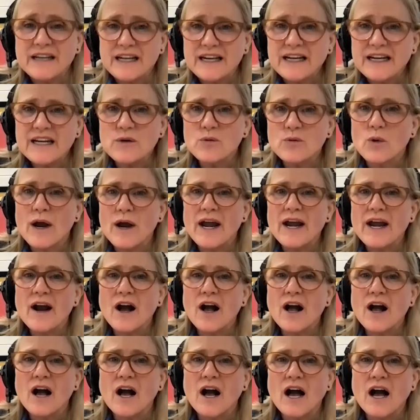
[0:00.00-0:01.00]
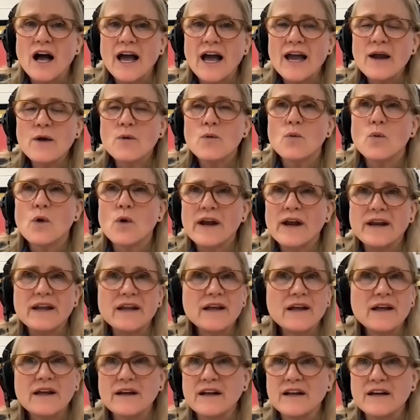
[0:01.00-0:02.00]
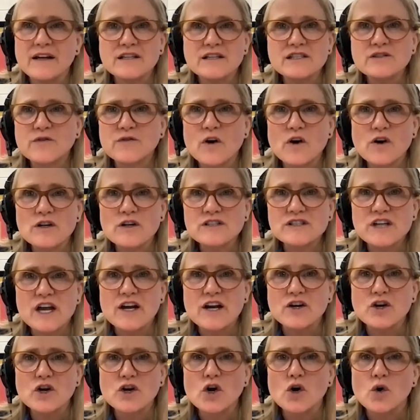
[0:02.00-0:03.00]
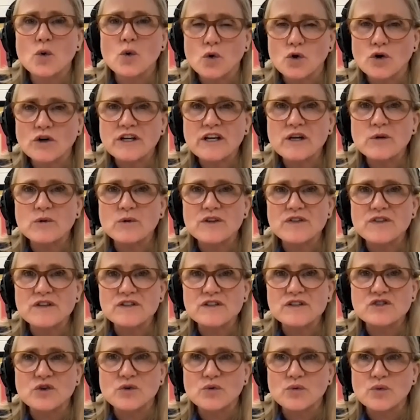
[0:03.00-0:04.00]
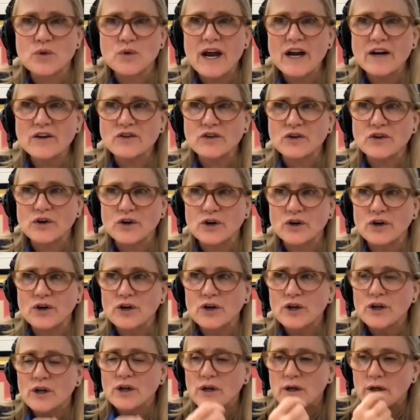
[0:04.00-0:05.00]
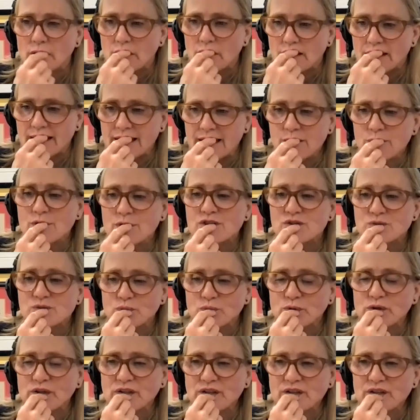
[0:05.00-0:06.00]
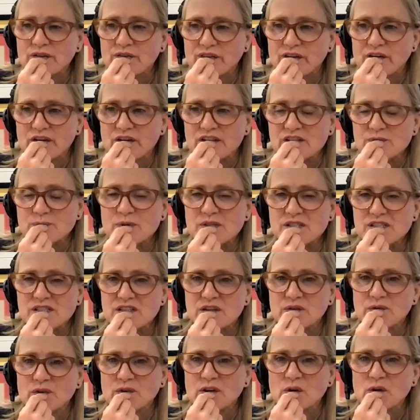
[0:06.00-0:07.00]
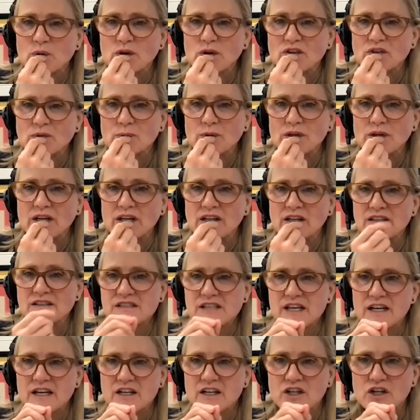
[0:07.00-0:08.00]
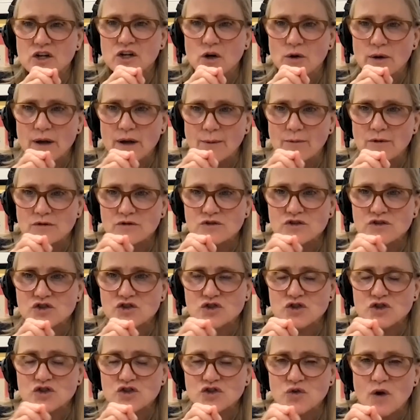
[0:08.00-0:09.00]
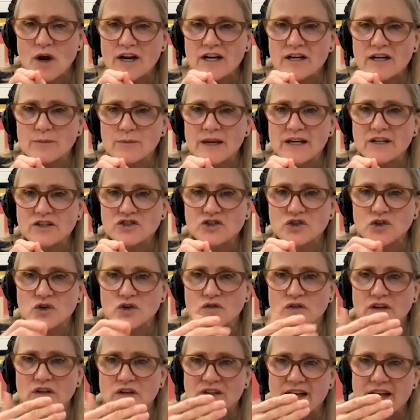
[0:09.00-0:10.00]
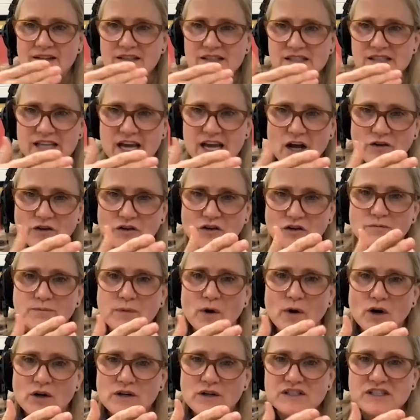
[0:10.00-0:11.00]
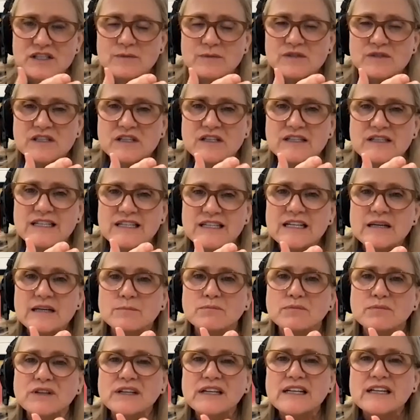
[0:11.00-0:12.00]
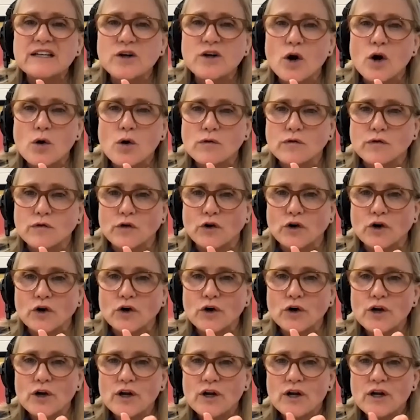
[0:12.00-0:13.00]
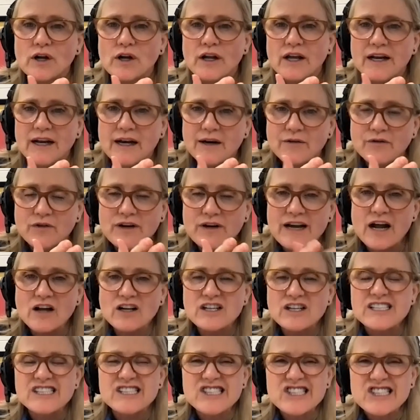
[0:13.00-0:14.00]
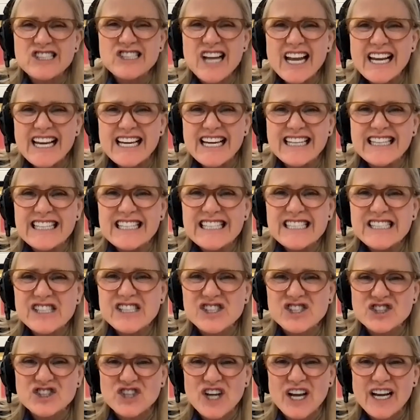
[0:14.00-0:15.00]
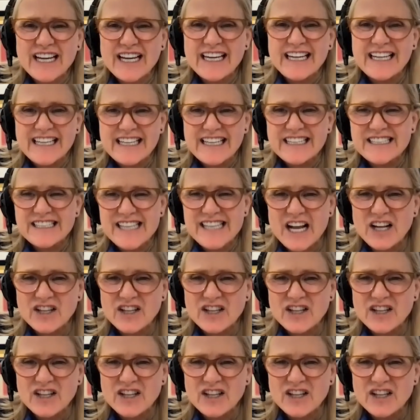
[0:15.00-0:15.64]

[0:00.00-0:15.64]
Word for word: But anyway, I went in and as far as I know, working with this director, he was really very specific with me and said, you know, I was just trying to make sure that that sound of Bart Simpson didn't bleed over and every now because Chuckie, this is Chuckie, and he